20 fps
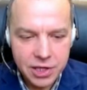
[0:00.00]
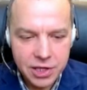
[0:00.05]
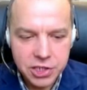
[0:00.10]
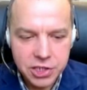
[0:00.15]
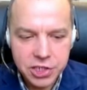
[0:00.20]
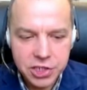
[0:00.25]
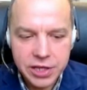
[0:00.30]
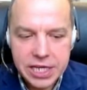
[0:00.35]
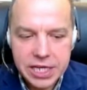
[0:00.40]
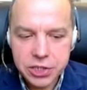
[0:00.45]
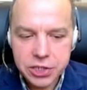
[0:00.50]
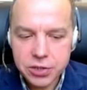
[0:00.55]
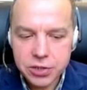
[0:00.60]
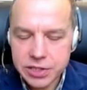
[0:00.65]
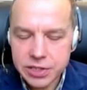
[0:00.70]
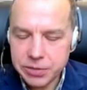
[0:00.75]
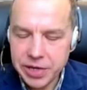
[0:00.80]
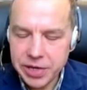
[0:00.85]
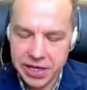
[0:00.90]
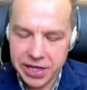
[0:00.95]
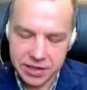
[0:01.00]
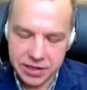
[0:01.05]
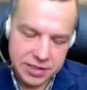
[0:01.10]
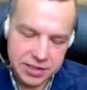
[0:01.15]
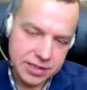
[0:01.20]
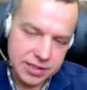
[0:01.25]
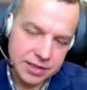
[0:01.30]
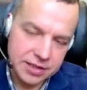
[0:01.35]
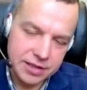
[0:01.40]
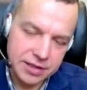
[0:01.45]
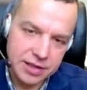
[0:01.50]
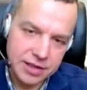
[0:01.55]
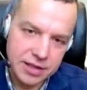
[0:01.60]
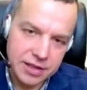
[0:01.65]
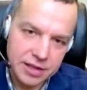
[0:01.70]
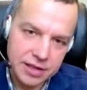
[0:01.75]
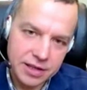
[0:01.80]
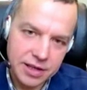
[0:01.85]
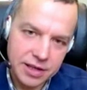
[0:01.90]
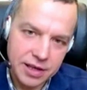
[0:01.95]
intellectual debates
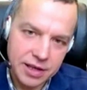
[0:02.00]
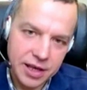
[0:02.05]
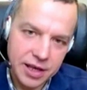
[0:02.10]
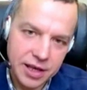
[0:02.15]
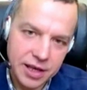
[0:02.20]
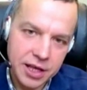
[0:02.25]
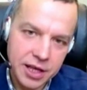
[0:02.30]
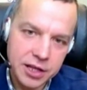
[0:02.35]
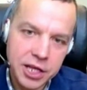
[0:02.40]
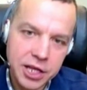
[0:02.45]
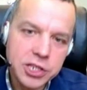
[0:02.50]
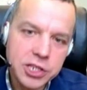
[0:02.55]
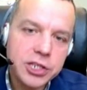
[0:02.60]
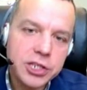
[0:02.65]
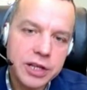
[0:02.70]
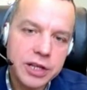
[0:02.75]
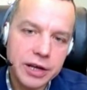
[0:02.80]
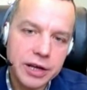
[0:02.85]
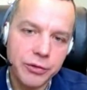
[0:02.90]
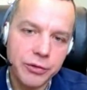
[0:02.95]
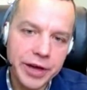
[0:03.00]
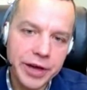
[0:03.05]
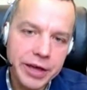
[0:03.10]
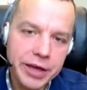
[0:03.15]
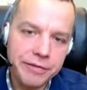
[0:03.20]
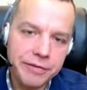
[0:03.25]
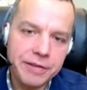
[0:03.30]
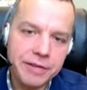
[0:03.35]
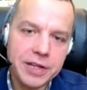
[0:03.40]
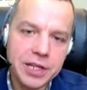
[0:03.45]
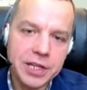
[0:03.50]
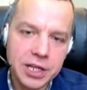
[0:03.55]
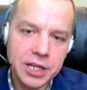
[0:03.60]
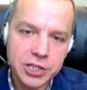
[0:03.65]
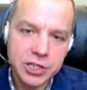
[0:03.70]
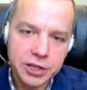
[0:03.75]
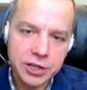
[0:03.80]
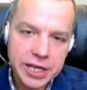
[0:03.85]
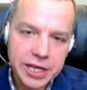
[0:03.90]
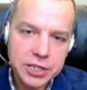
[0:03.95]
and into, way vivid
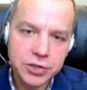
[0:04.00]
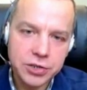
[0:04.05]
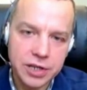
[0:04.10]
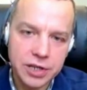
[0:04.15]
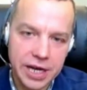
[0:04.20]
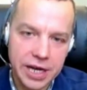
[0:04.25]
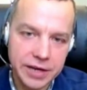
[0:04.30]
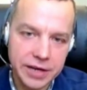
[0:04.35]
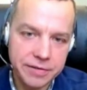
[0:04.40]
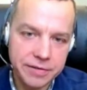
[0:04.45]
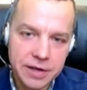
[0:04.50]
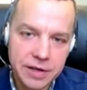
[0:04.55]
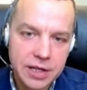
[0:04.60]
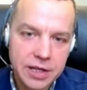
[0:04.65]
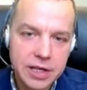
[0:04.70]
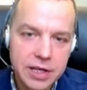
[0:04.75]
intellectual life,